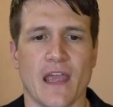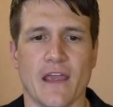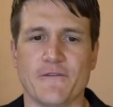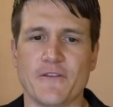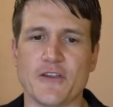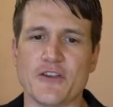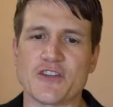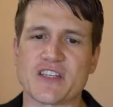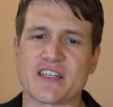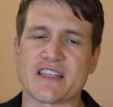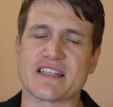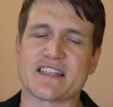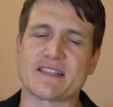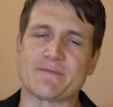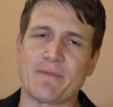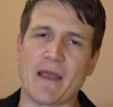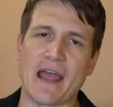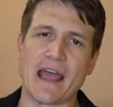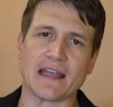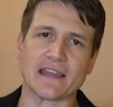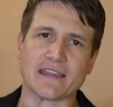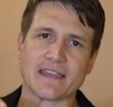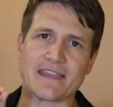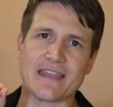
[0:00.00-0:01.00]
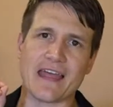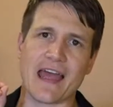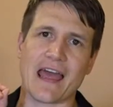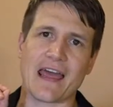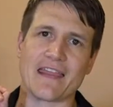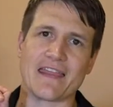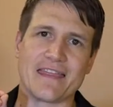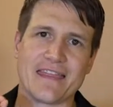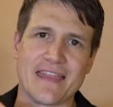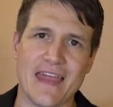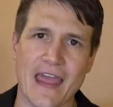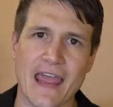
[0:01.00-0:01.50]
If you suspect
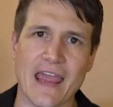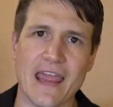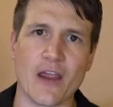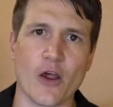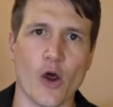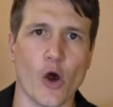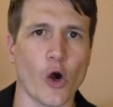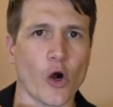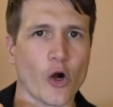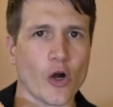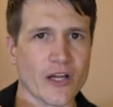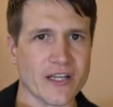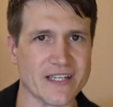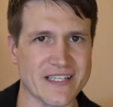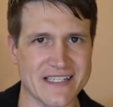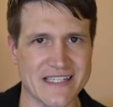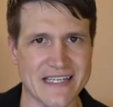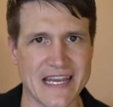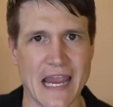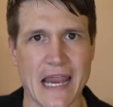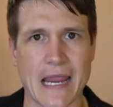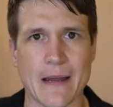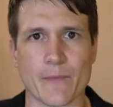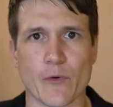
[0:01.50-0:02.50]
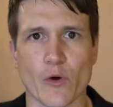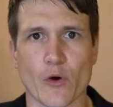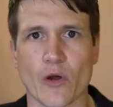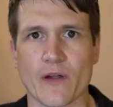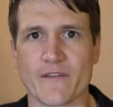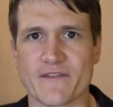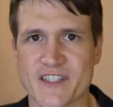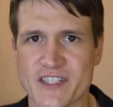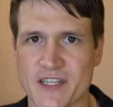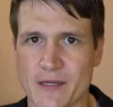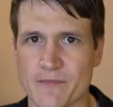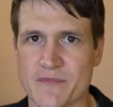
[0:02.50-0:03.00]
that they are a scammer
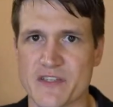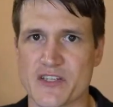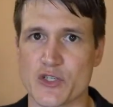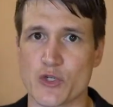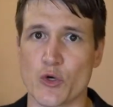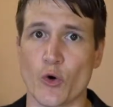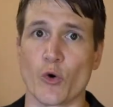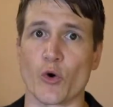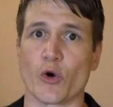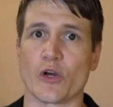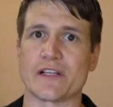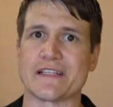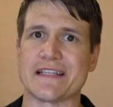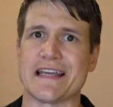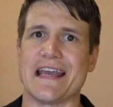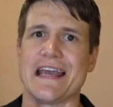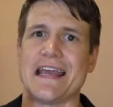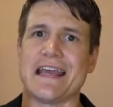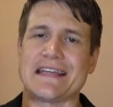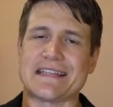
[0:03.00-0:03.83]
of some sort,